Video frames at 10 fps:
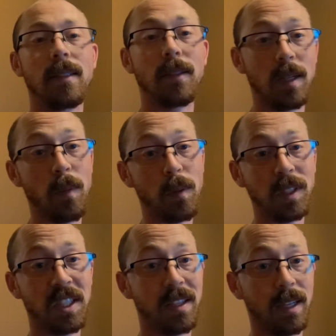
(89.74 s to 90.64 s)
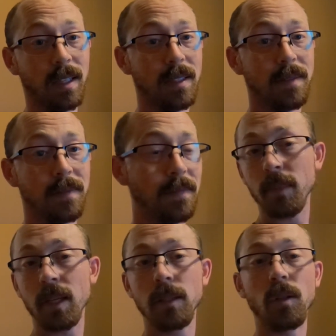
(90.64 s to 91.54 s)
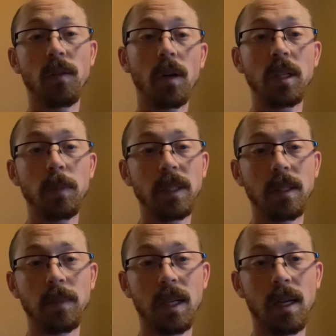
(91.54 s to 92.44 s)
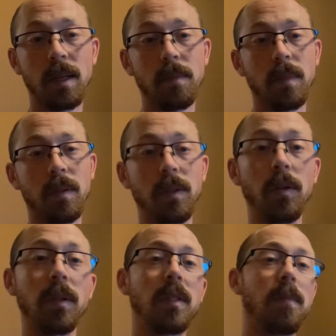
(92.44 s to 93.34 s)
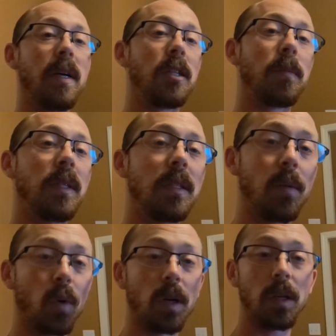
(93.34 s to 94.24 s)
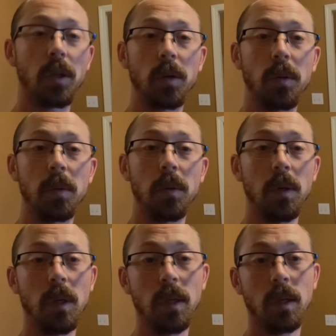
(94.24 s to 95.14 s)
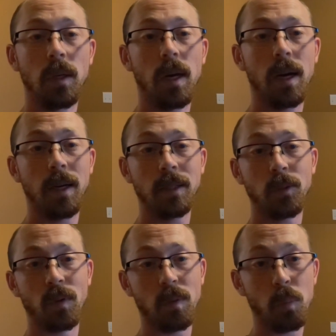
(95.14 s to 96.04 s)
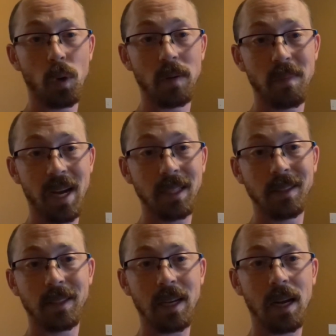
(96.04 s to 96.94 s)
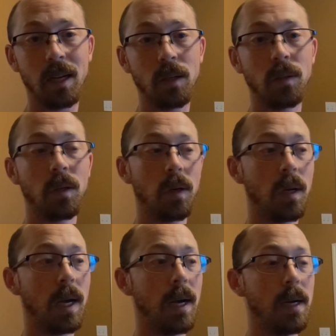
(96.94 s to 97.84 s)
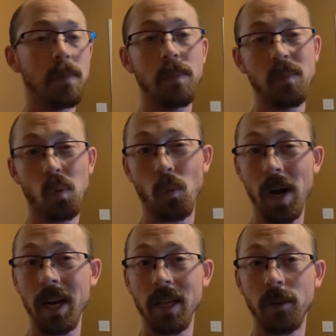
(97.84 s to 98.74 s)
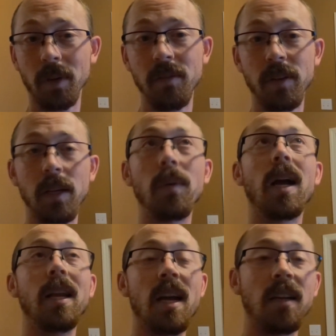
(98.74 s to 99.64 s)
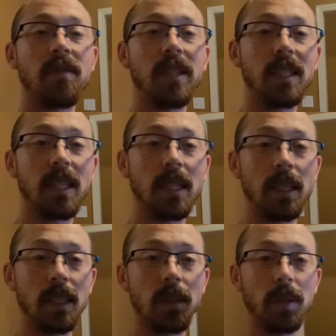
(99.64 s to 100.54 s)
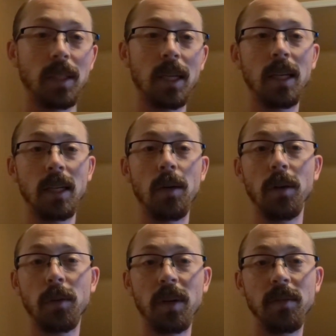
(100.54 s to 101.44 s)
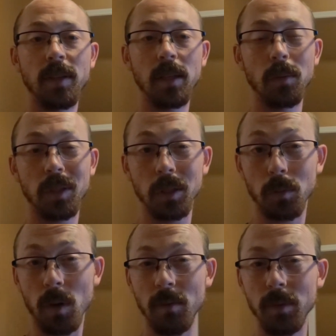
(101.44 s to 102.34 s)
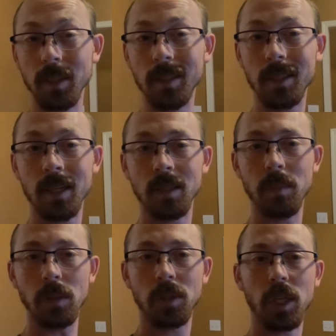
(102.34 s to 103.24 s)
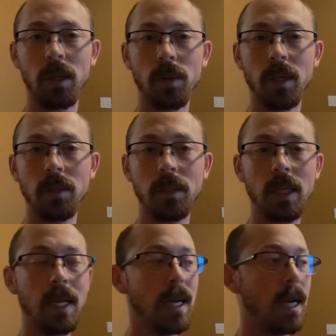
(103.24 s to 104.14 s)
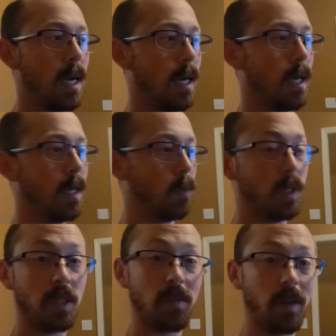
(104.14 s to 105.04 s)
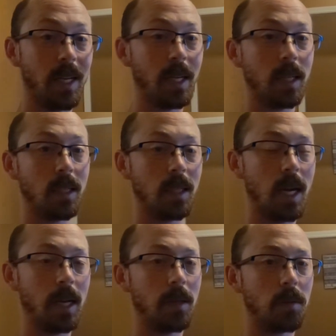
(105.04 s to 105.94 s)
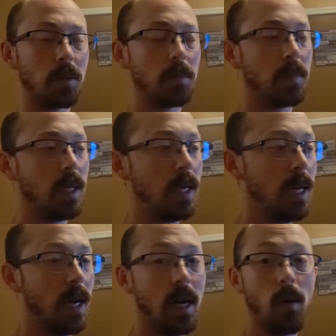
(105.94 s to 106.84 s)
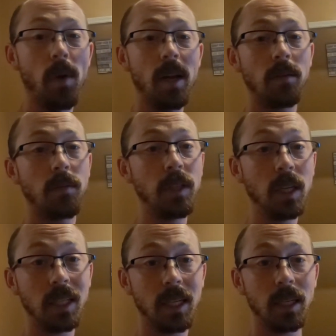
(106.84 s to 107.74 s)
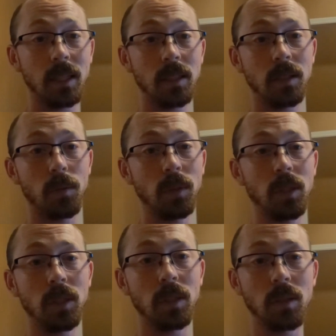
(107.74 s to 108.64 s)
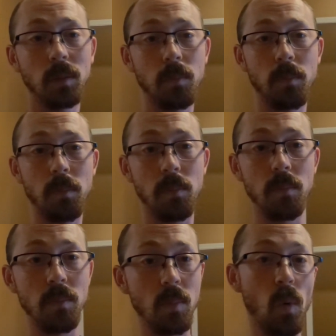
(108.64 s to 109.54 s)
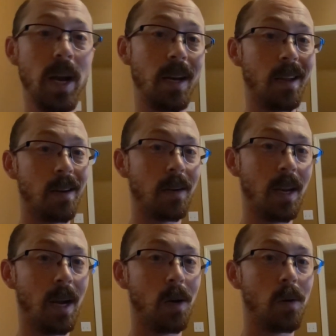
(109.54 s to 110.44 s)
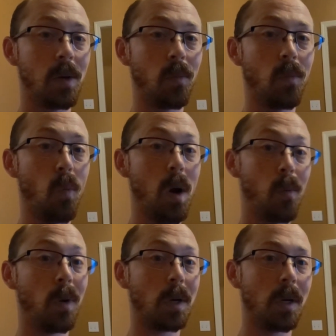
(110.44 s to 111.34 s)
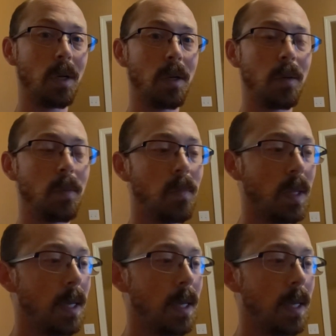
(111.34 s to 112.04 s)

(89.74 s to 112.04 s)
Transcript: So tell me what you think. So I've already spent some time doing some measurements, and we're gonna do uh, sort of a board and batten style. Um, right at three feet, we got nine feet ceilings. We decided to go at three feet, which is roughly the size of most chair rails, uh, which is fitting in the dining room. Uh, we have young kids, which is weighed in on how and what we're gonna do.